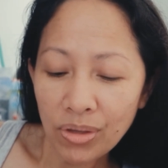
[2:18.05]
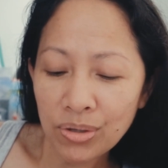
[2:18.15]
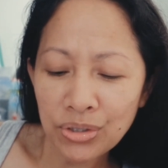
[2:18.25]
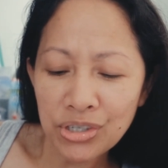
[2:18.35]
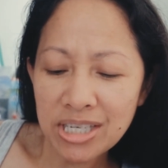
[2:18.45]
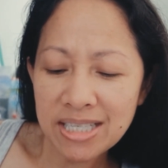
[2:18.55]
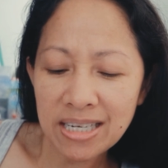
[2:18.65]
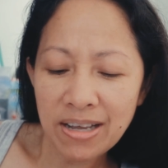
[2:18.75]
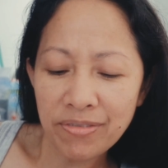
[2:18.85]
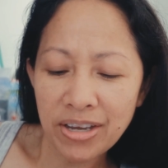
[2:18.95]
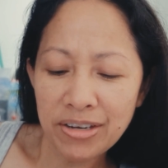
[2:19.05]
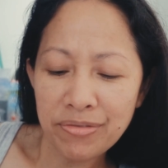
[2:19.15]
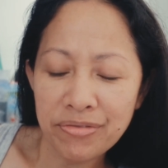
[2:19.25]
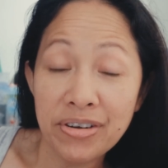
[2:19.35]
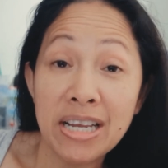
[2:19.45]
Author doesn't have any
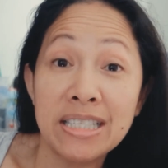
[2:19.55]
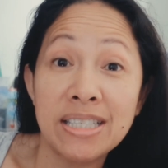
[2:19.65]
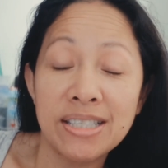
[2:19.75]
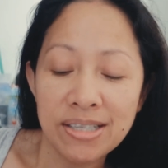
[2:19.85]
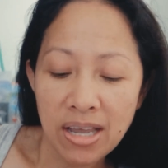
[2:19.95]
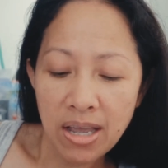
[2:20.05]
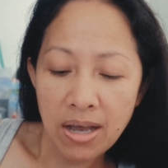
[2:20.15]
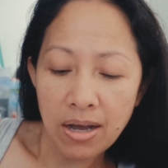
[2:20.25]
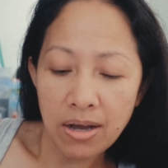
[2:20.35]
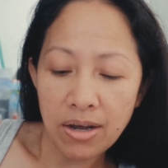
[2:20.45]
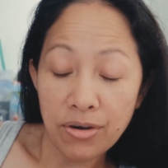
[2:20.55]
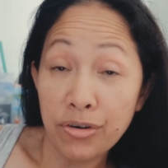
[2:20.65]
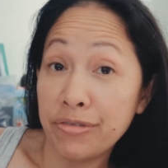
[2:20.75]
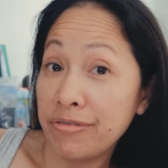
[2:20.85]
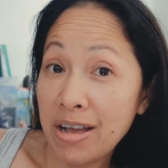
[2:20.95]
friends
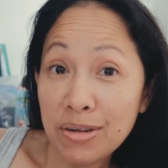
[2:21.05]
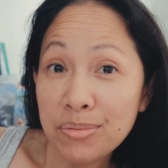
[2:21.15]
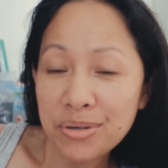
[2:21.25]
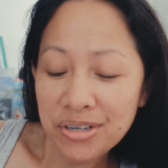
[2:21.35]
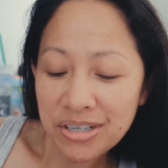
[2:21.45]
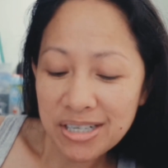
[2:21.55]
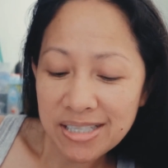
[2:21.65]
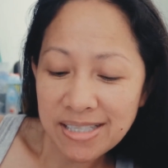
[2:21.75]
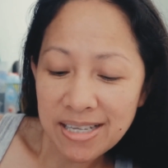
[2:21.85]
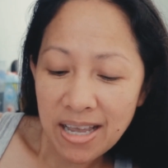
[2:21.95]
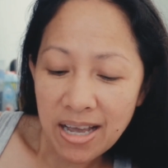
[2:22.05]
or followers.